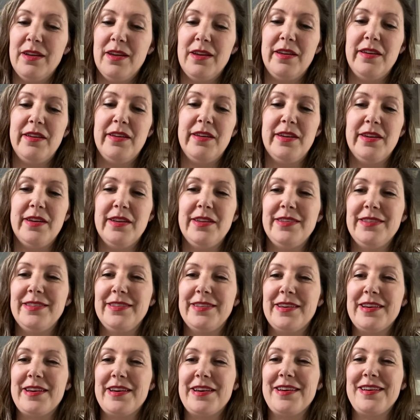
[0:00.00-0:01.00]
and
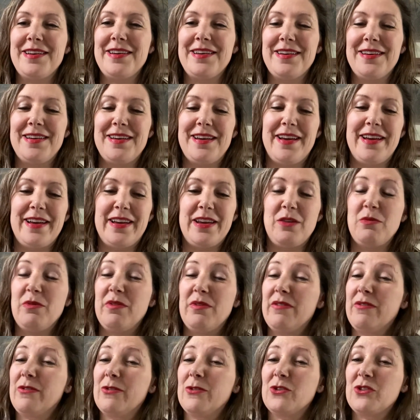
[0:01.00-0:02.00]
I can
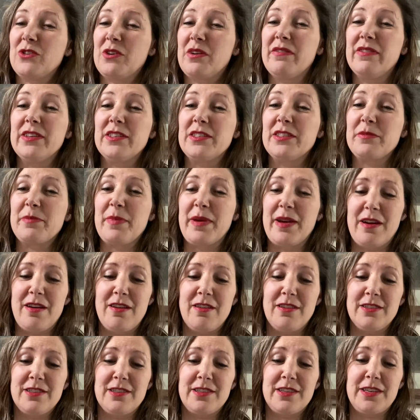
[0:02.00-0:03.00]
riffle shuffle to my
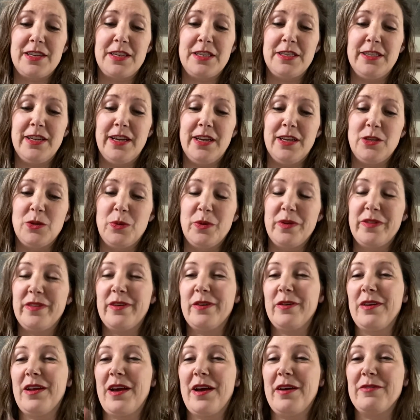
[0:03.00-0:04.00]
heart's content
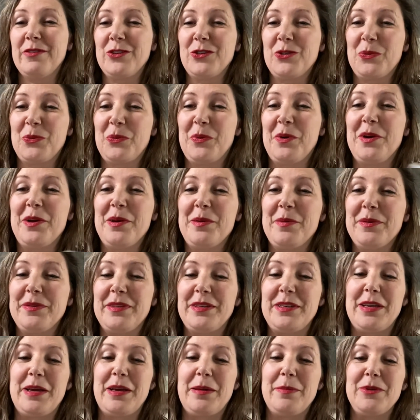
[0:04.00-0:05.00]
without having to worry about
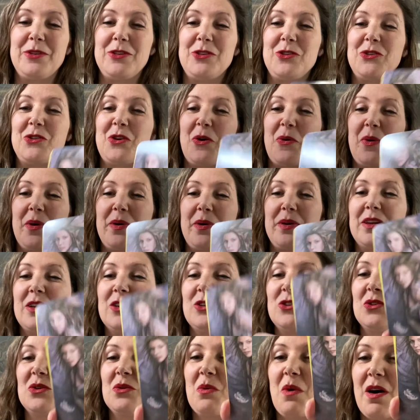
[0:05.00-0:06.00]
the damage. So I'm gonna
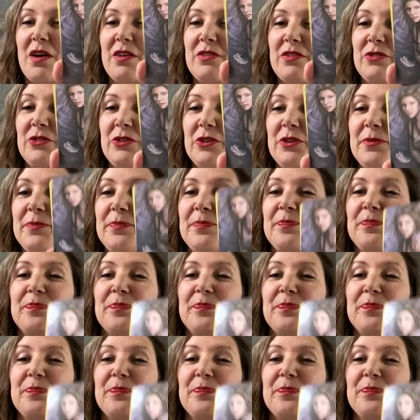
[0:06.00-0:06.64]
do a walkthrough,